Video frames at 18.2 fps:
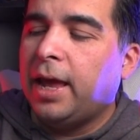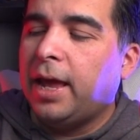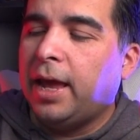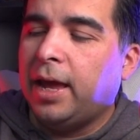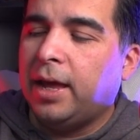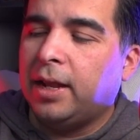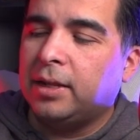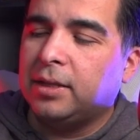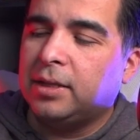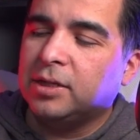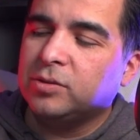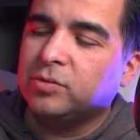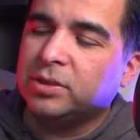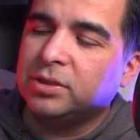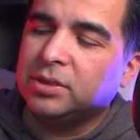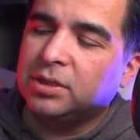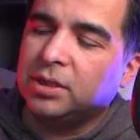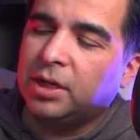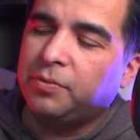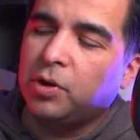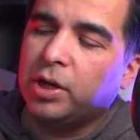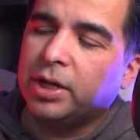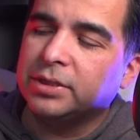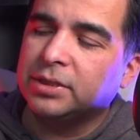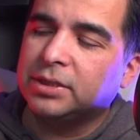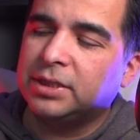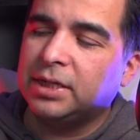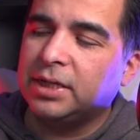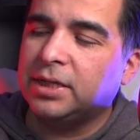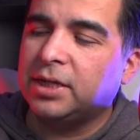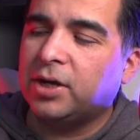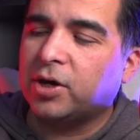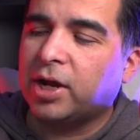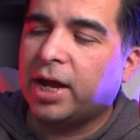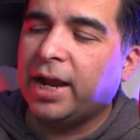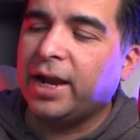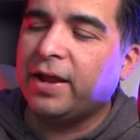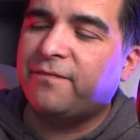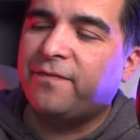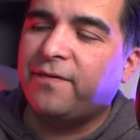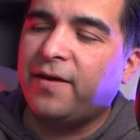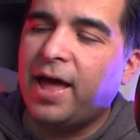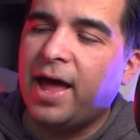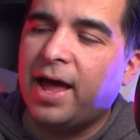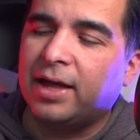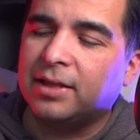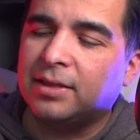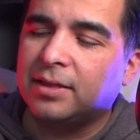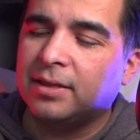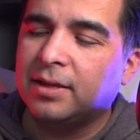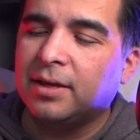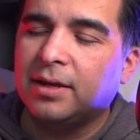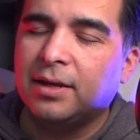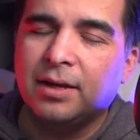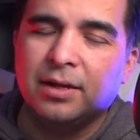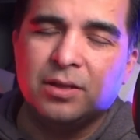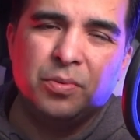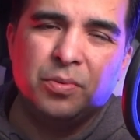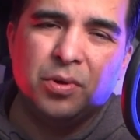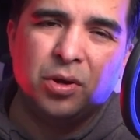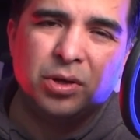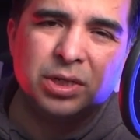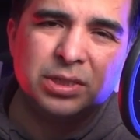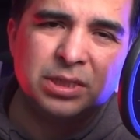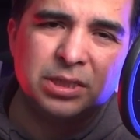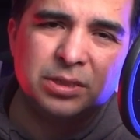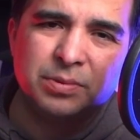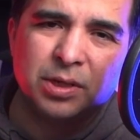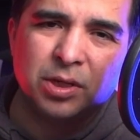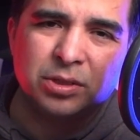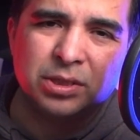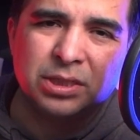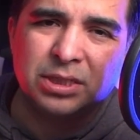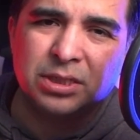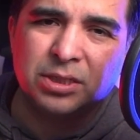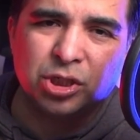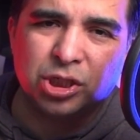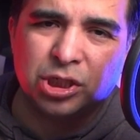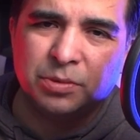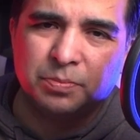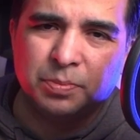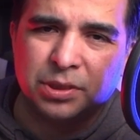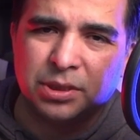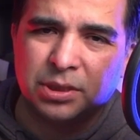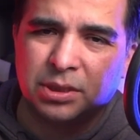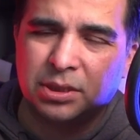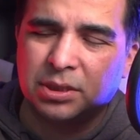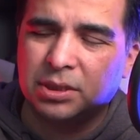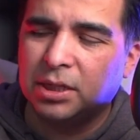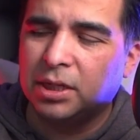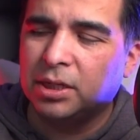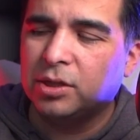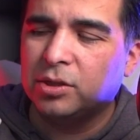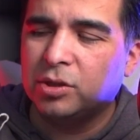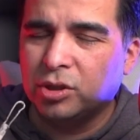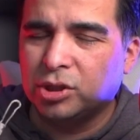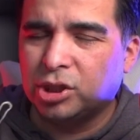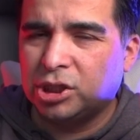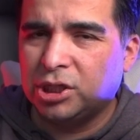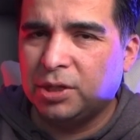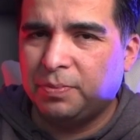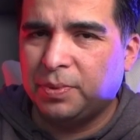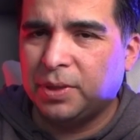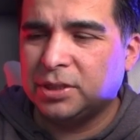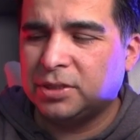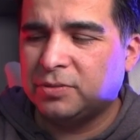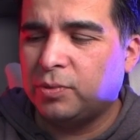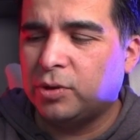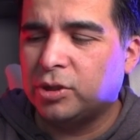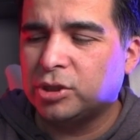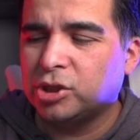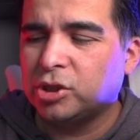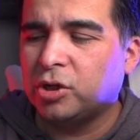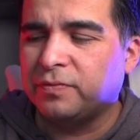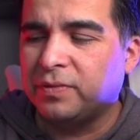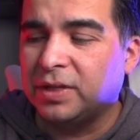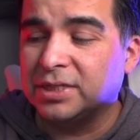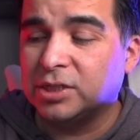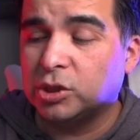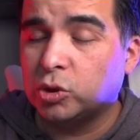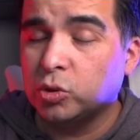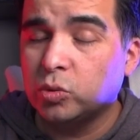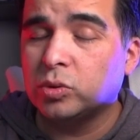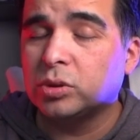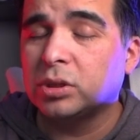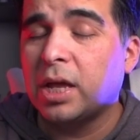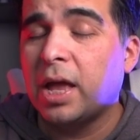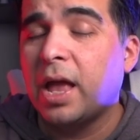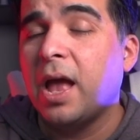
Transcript: And this one, if you can see, they're kind of flat, and honest, it's because this is the cheapest version of this tool.